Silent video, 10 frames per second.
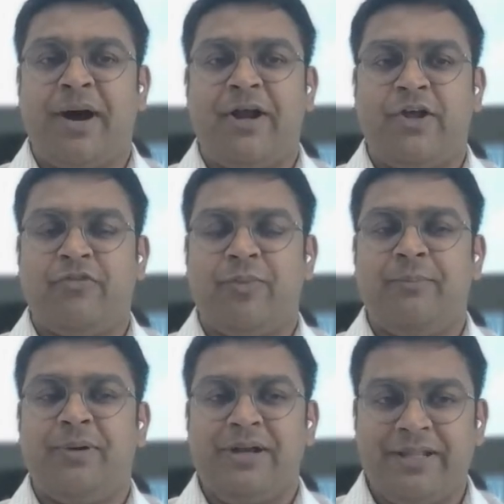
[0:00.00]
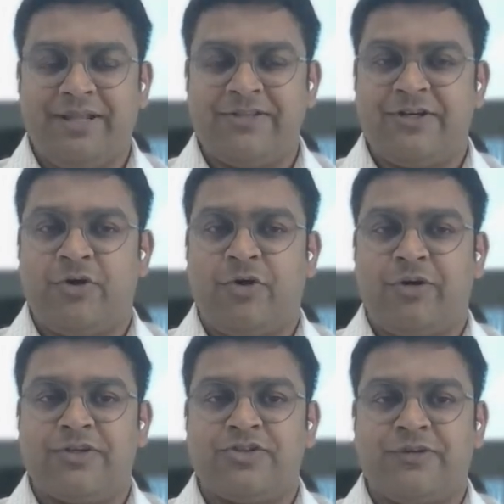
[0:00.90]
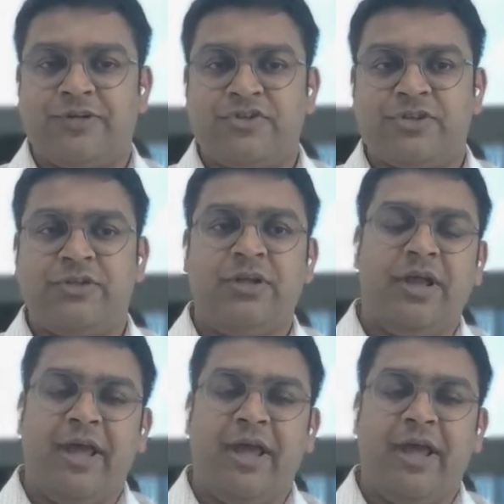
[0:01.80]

part of my multi-agent orchestration,